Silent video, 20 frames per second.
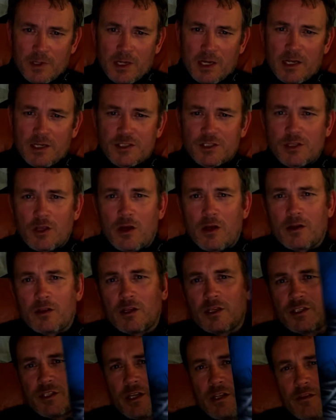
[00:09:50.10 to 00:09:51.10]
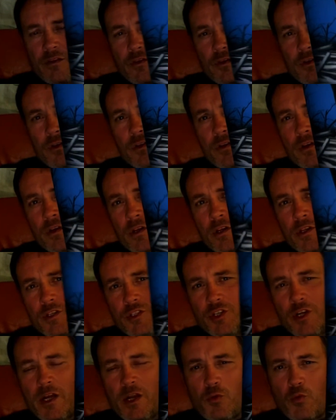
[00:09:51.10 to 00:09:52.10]
I'd started listening to
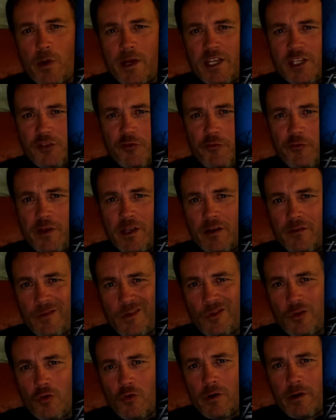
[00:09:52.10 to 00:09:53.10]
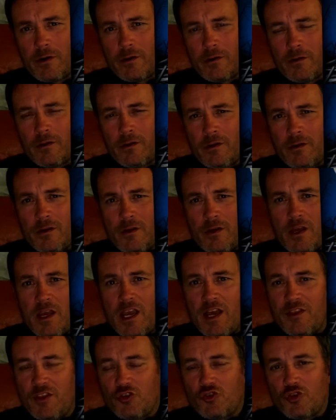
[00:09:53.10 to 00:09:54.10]
Jack White's Fear of the Dawn
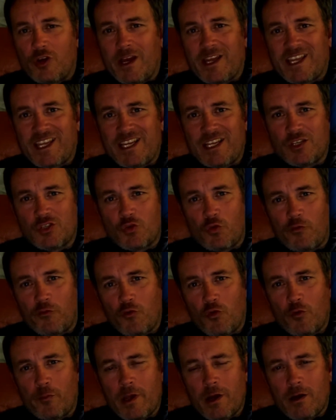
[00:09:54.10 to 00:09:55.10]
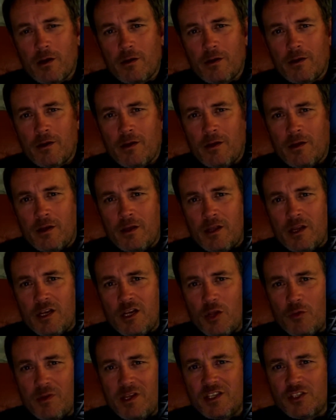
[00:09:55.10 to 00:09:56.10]
in the track Esophobia.
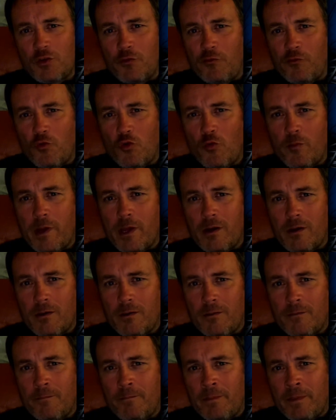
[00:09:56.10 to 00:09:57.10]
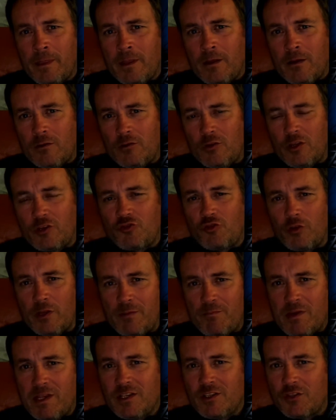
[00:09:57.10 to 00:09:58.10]
Esophobia literally
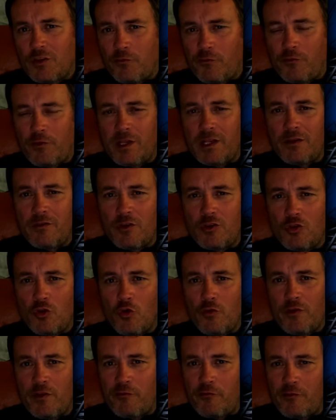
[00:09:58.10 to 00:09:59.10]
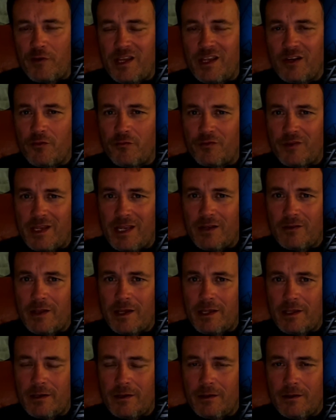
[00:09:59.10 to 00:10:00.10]
means the fear of the dawn, the fear of
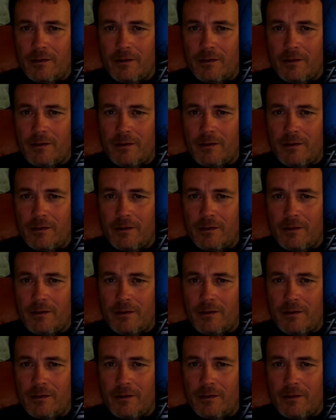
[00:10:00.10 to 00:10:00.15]
daylight.